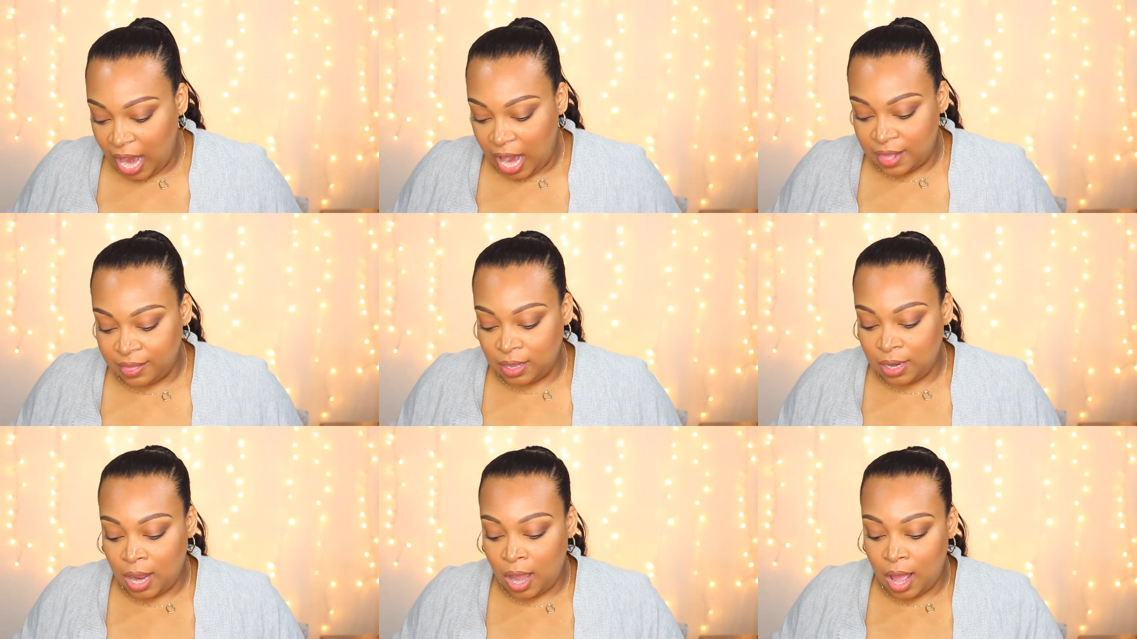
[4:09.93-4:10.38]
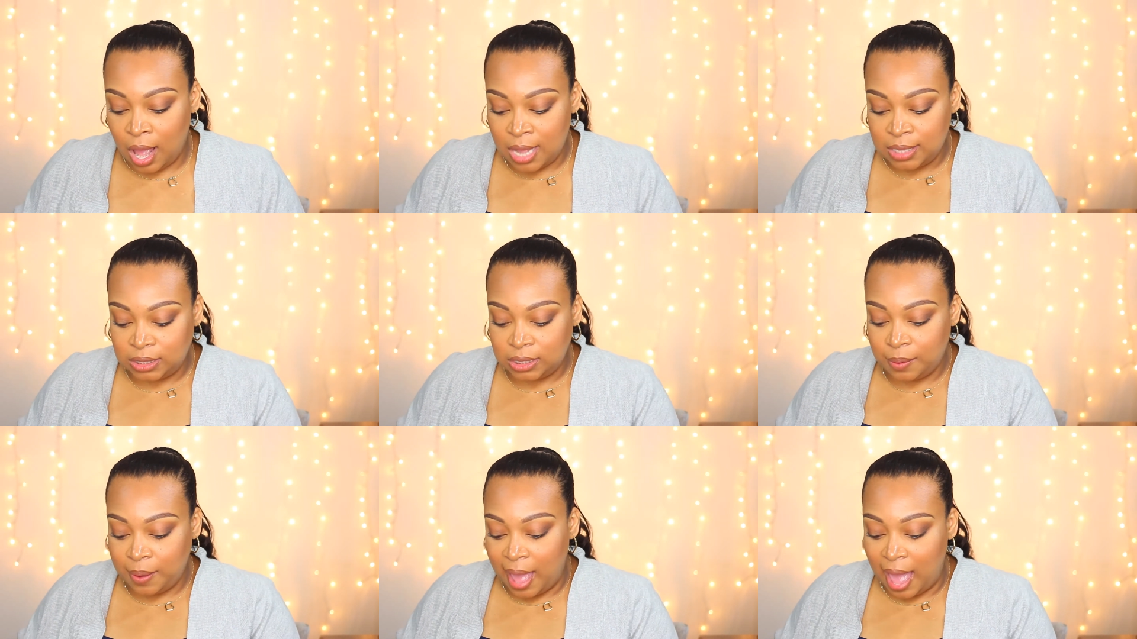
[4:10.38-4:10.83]
And then I
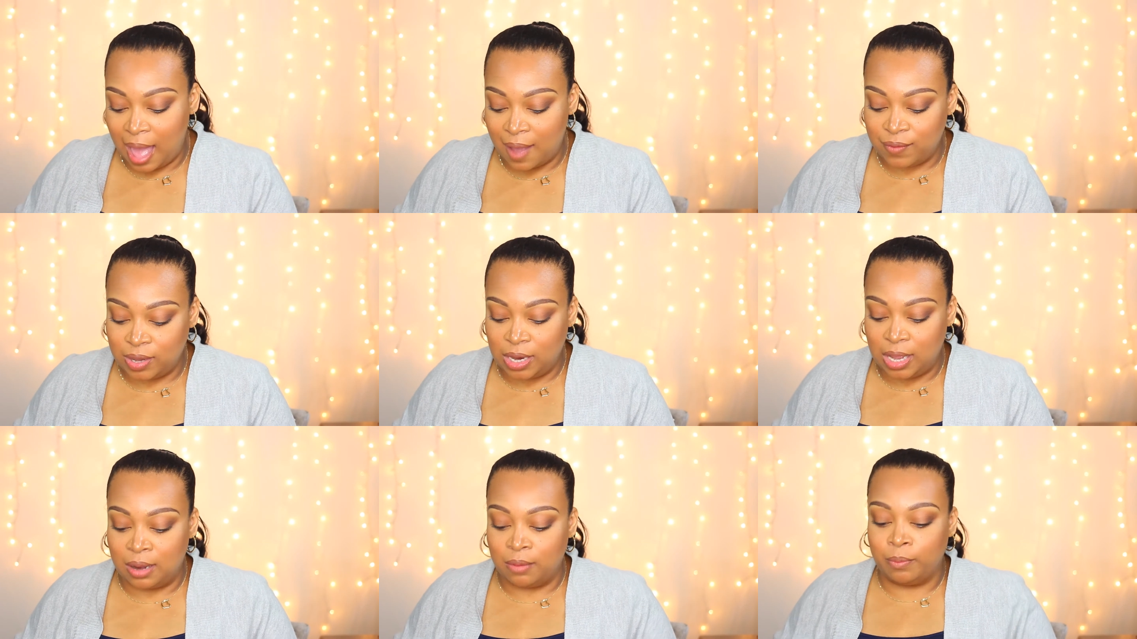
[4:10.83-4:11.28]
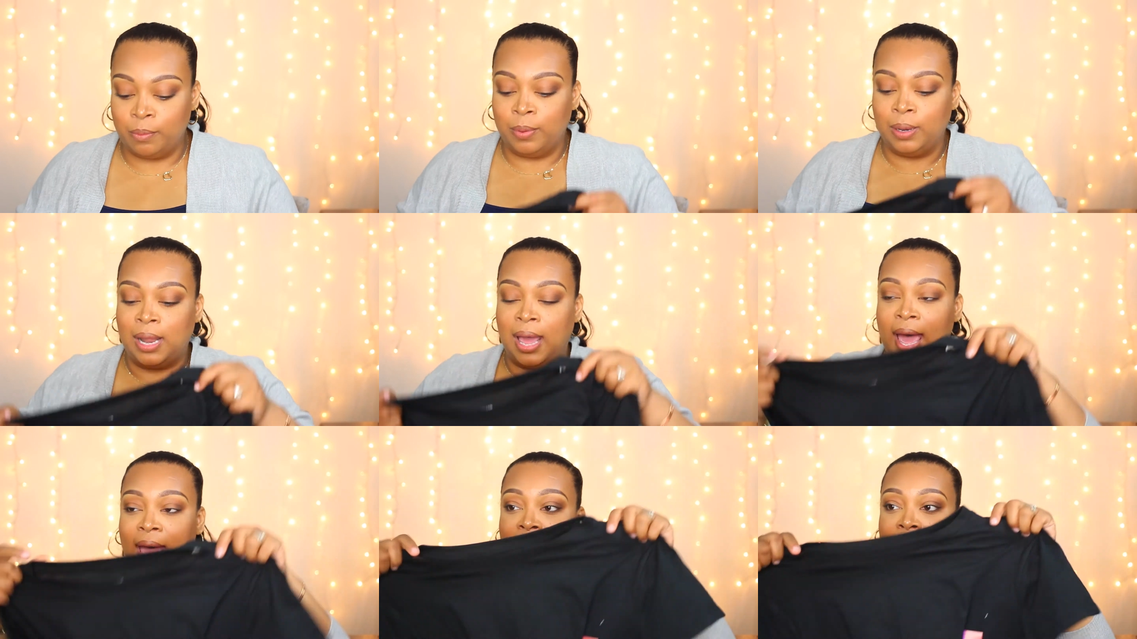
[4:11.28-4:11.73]
also have it in
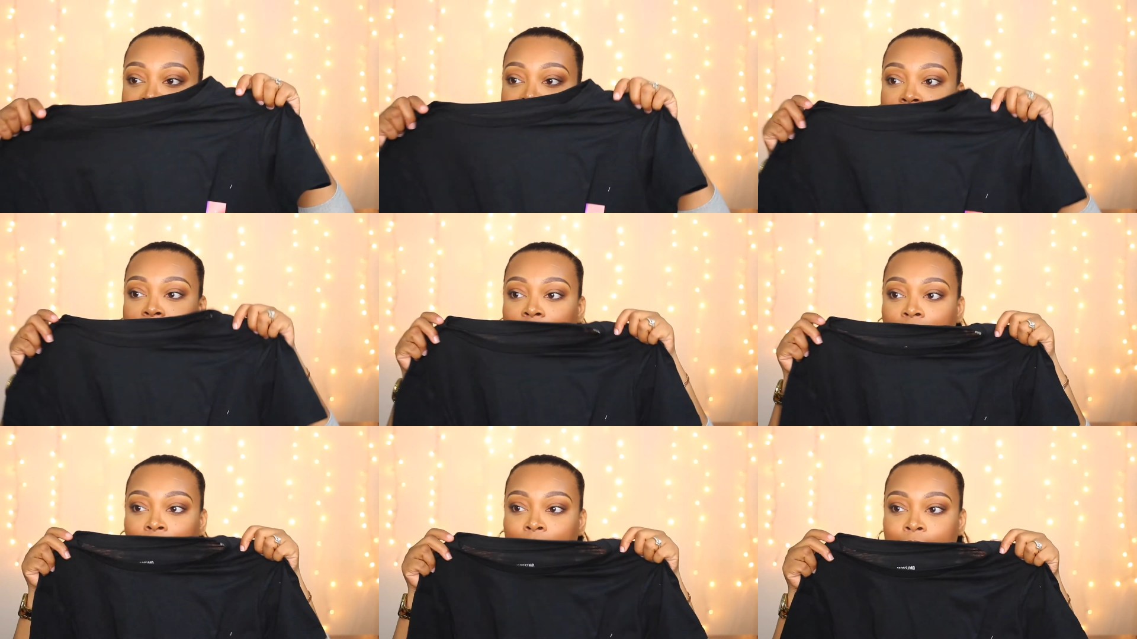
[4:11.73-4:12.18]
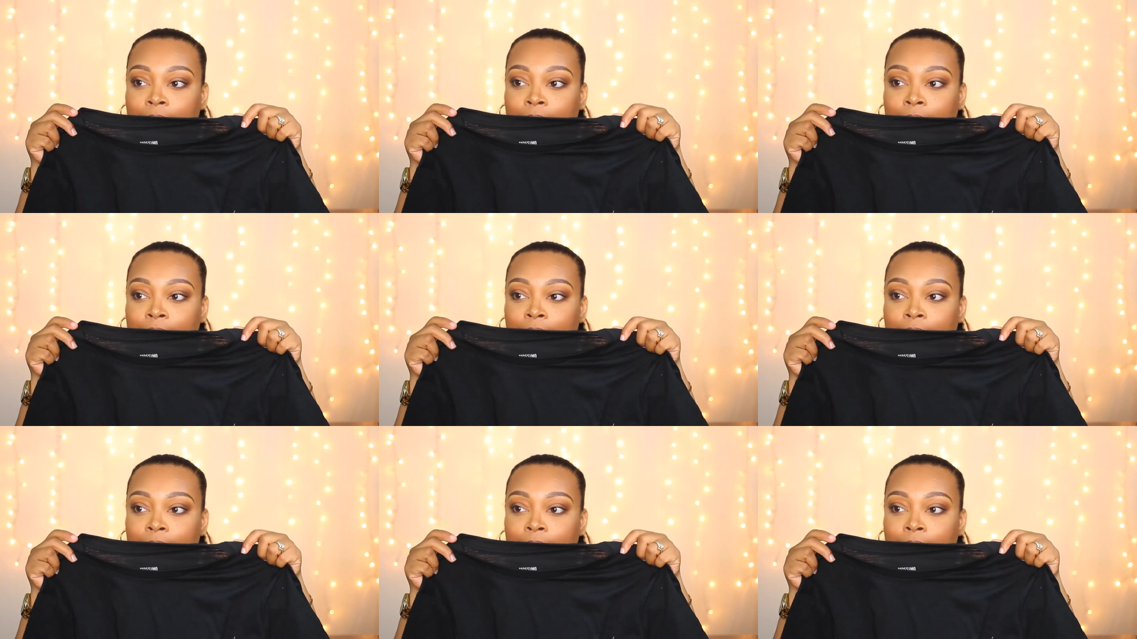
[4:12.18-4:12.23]
black,